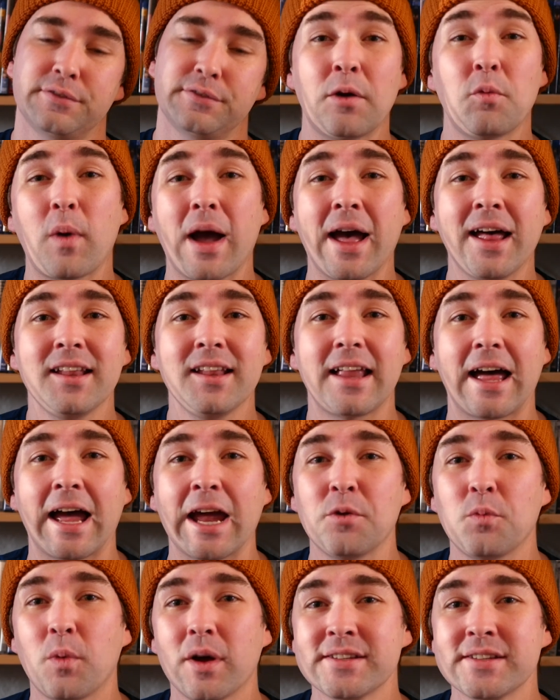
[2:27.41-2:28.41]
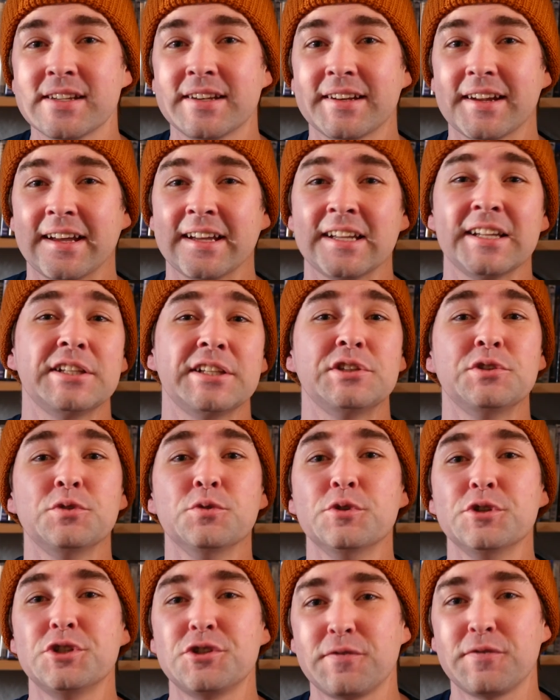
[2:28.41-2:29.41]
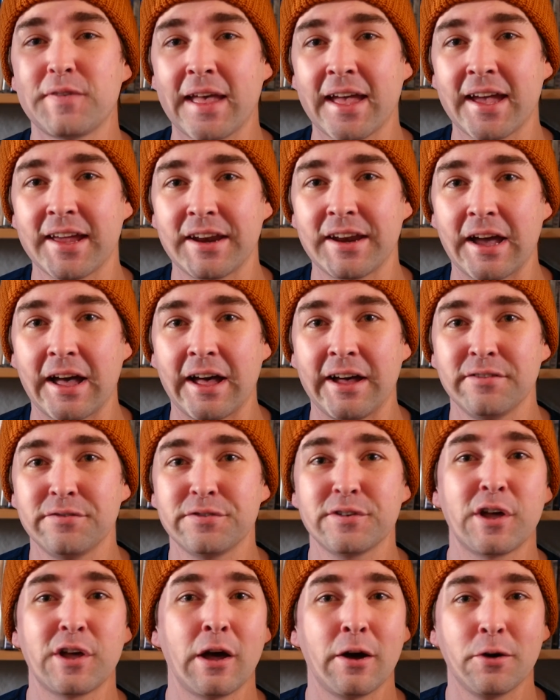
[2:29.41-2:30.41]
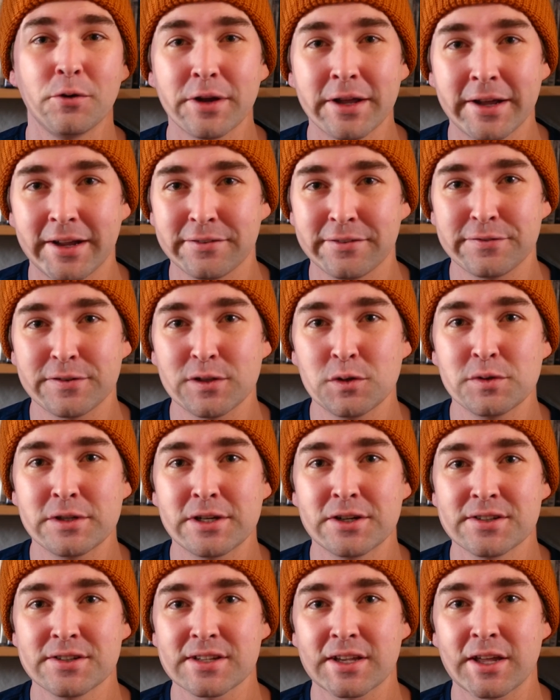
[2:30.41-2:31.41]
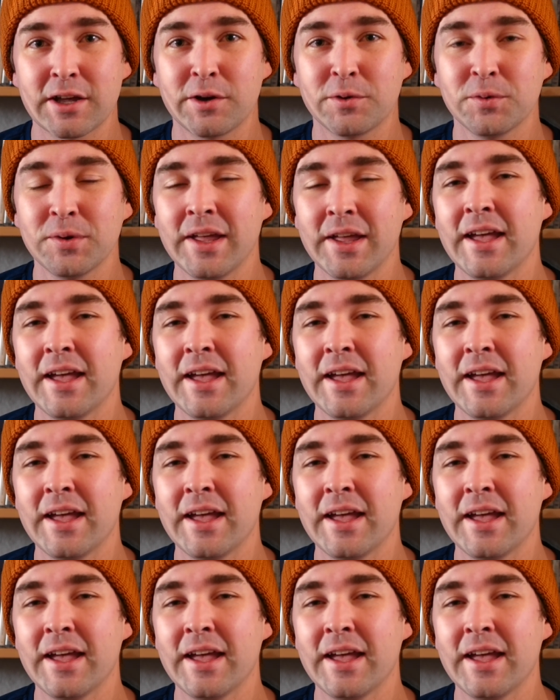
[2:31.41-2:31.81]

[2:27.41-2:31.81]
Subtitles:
While I wasn't a huge fan of Coda a few years ago,